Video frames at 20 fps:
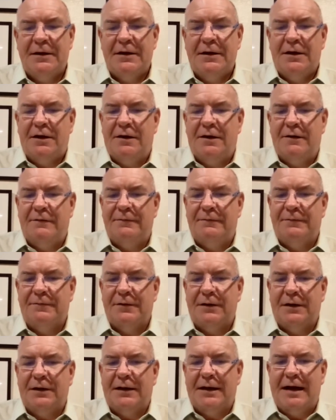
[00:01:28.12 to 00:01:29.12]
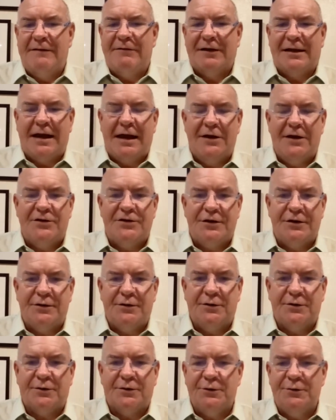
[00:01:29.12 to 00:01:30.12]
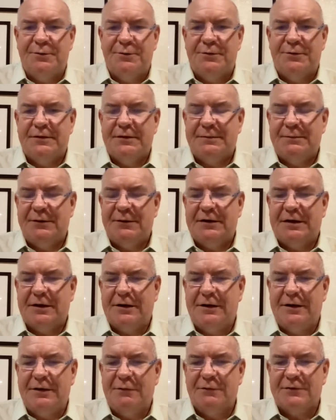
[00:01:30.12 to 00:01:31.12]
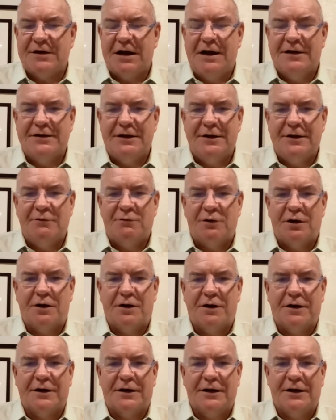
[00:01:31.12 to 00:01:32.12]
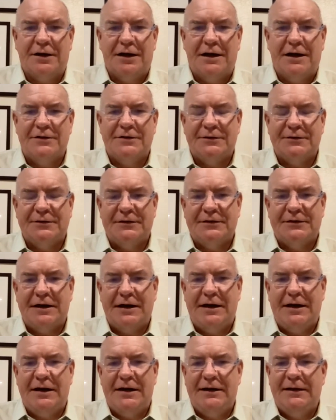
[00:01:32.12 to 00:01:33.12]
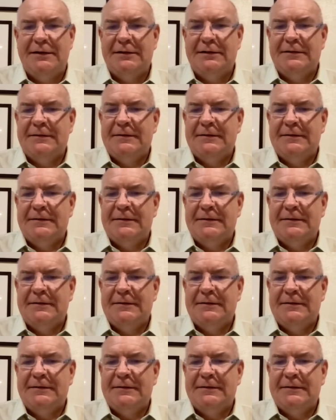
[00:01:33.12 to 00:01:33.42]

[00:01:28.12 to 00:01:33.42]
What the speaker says: of avocational groups, particularly the Wisconsin Underwater Archaeological Society,